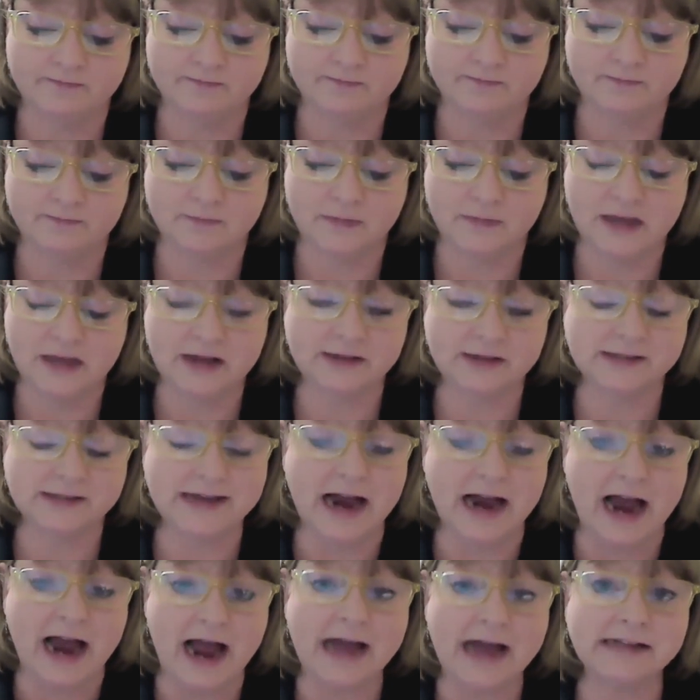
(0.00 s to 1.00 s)
things to
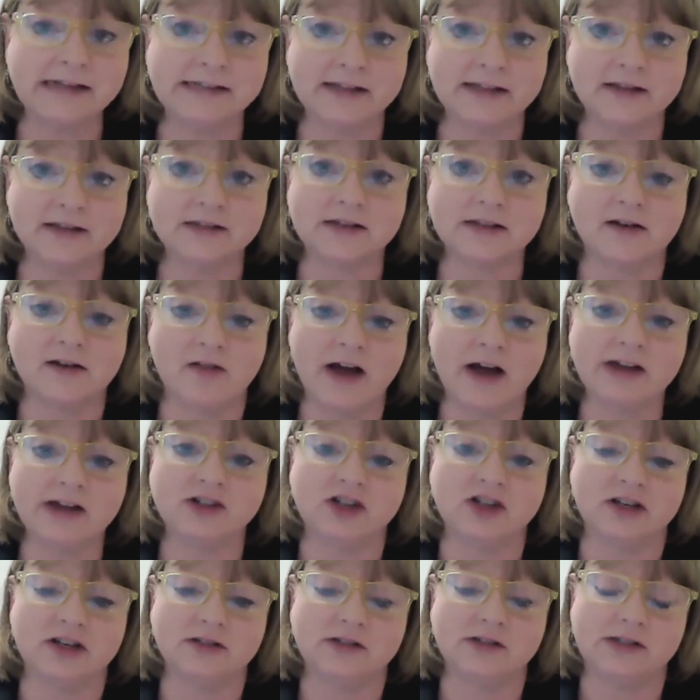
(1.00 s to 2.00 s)
add to this
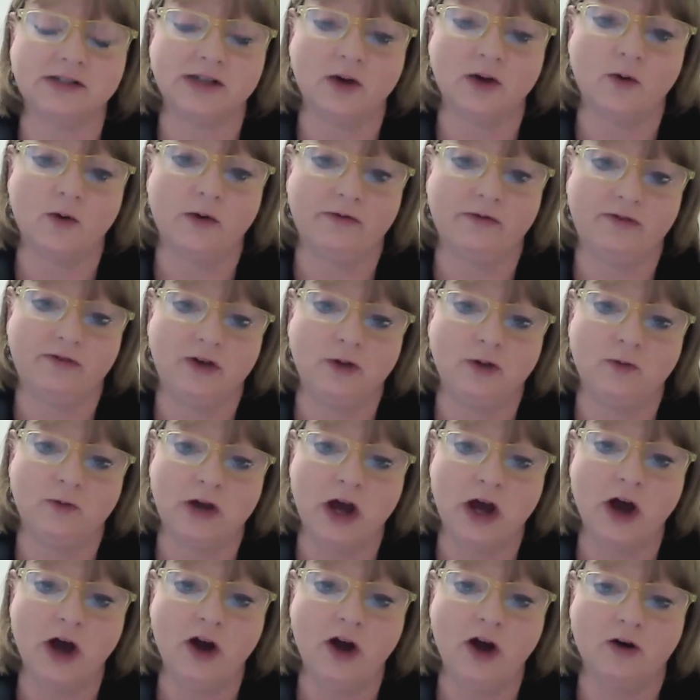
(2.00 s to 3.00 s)
collection. So if you
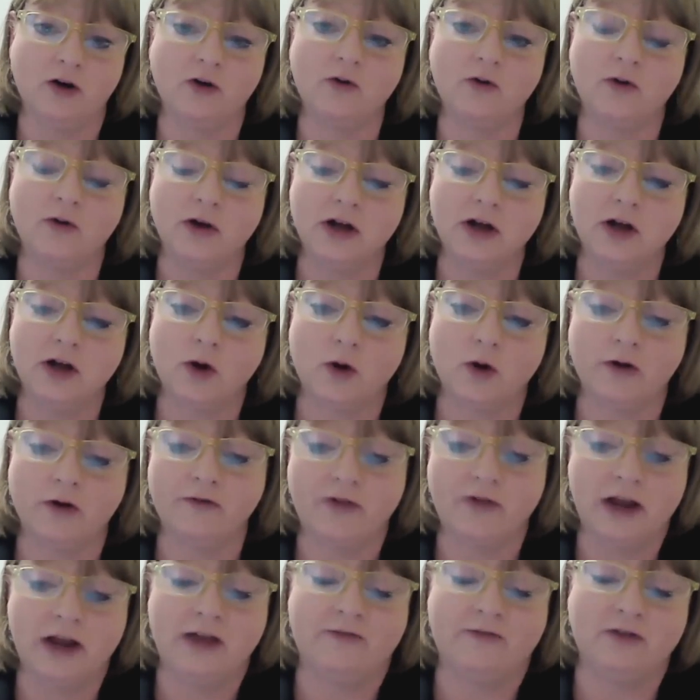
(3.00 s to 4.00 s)
know, or if
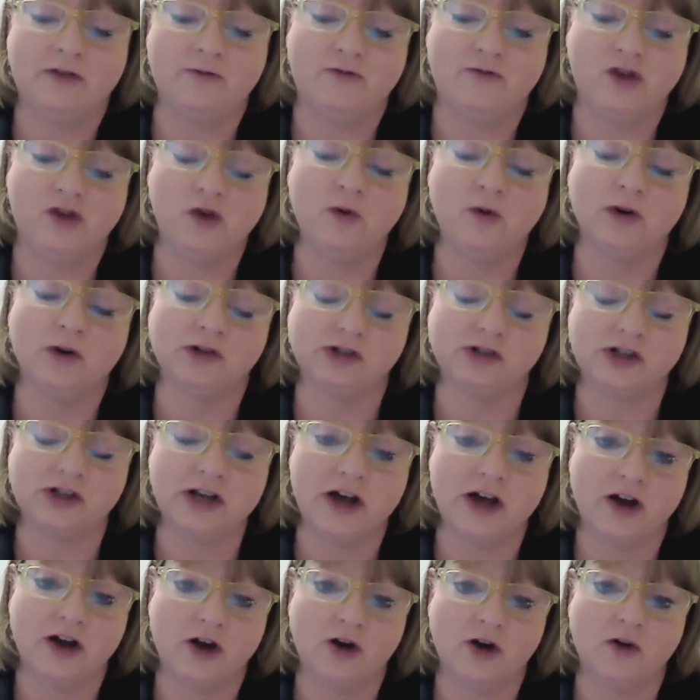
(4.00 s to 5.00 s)
any of the viewers
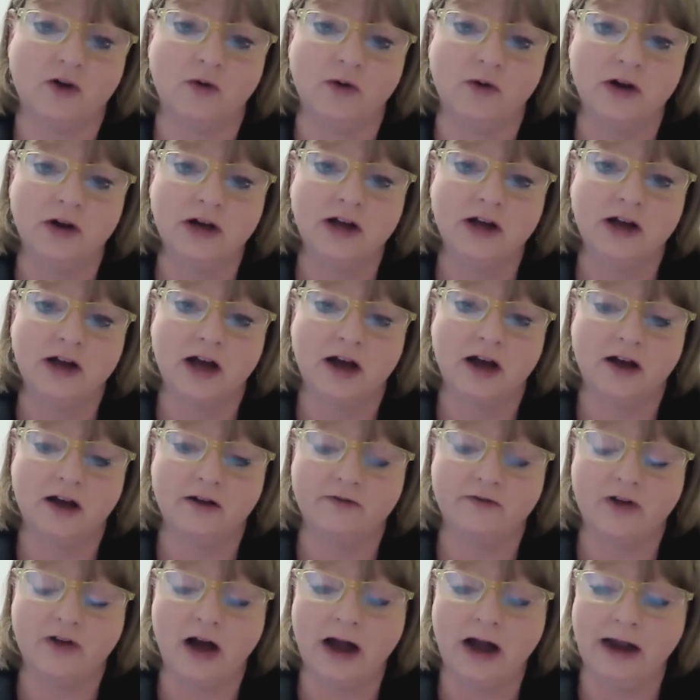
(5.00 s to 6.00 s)
know of
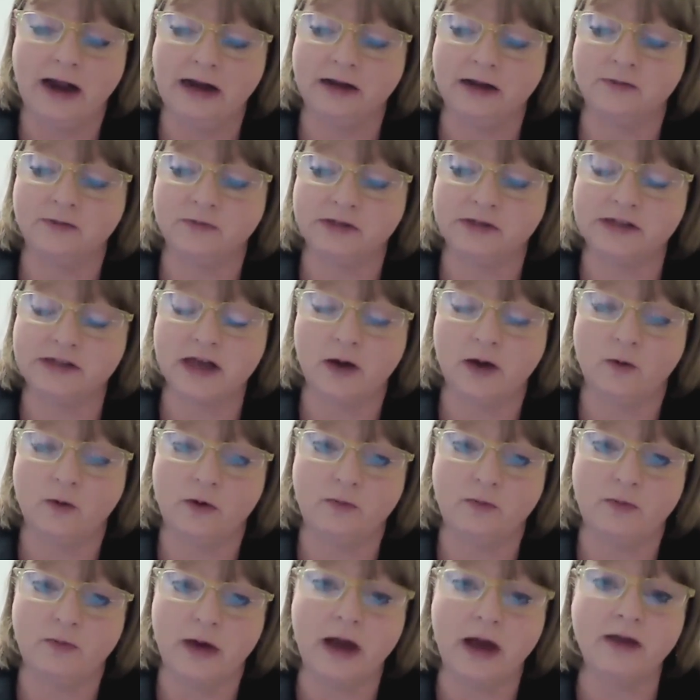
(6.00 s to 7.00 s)
items that would
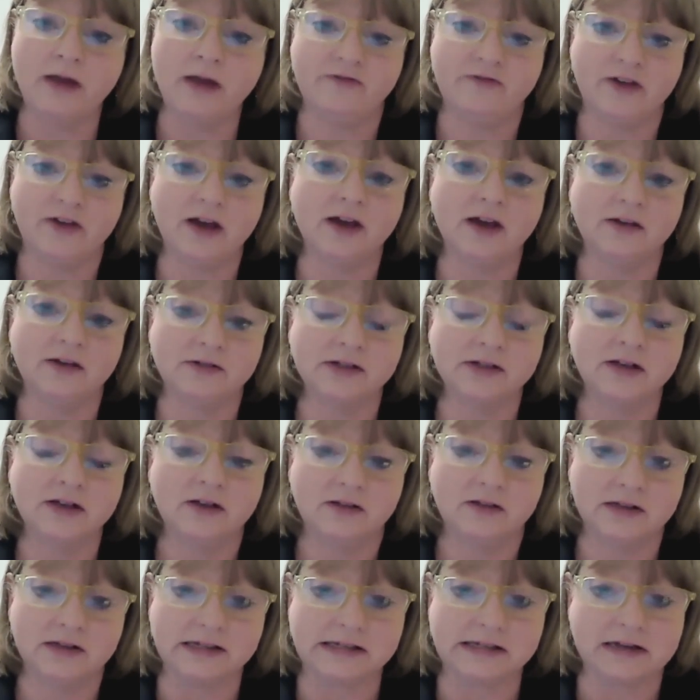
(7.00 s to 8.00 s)
benefit
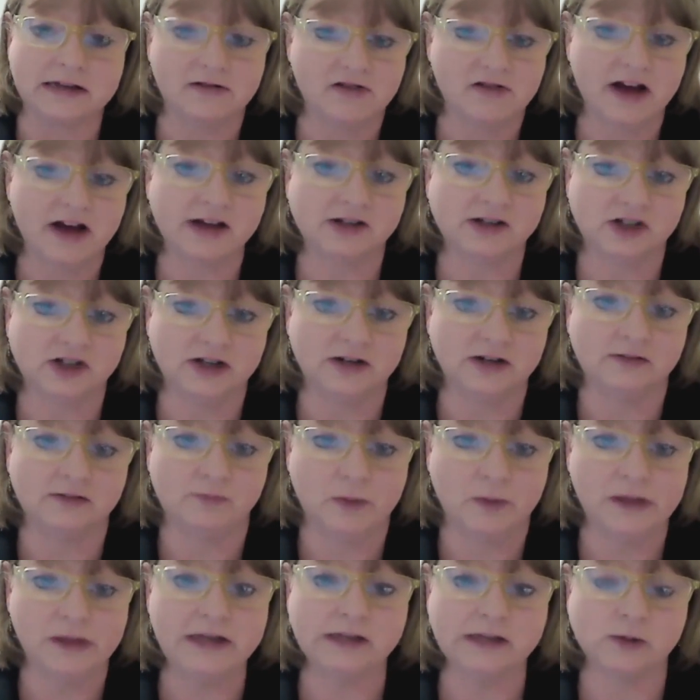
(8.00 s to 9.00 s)
this collection,
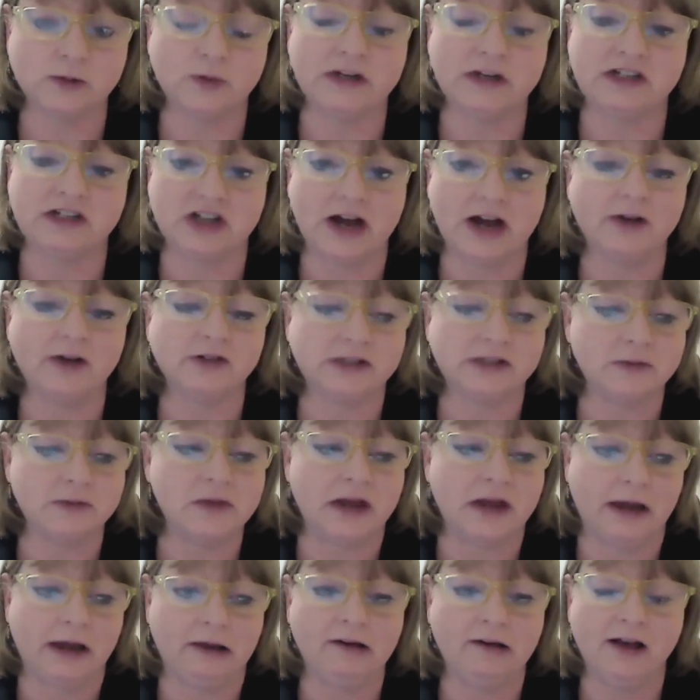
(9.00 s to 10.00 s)
please reach out to
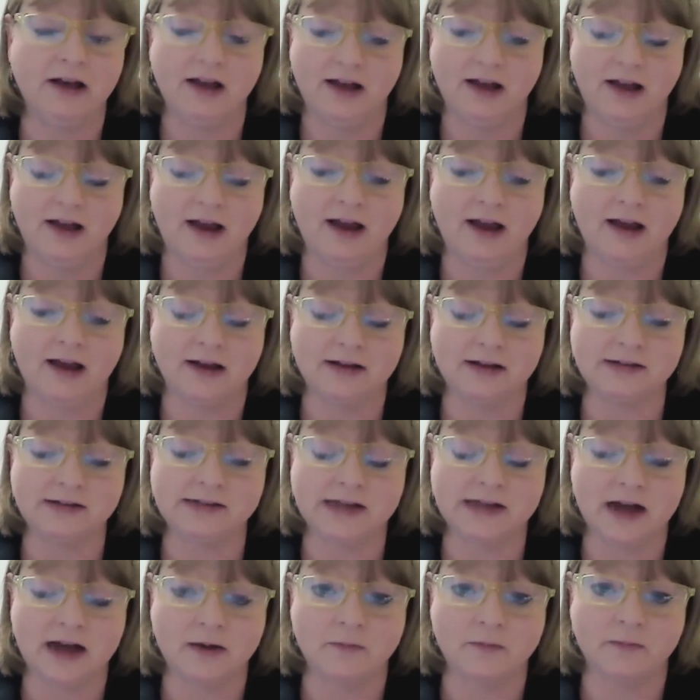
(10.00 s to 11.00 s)
me and
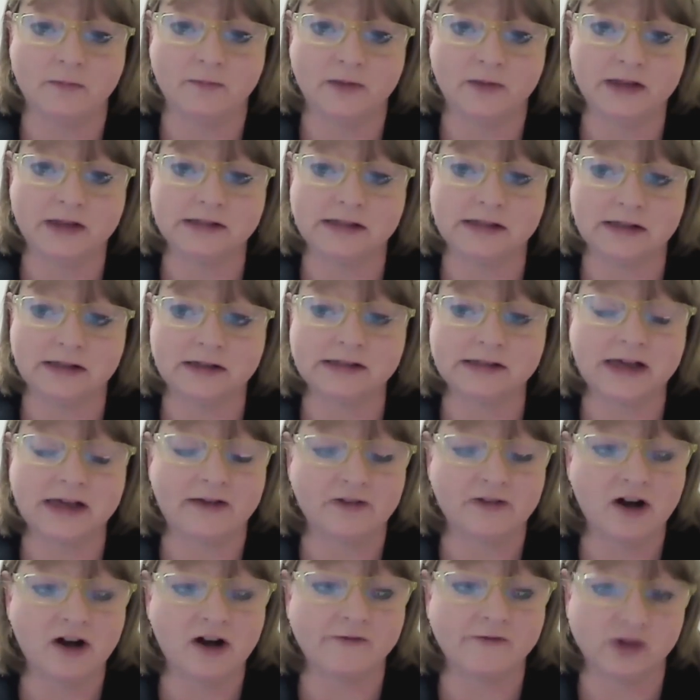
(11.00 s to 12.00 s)
let's have a
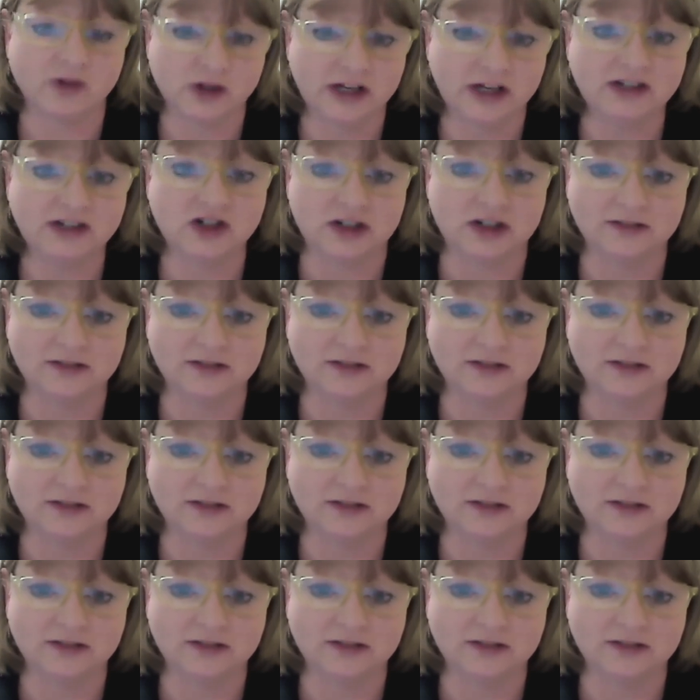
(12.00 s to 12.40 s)
conversation.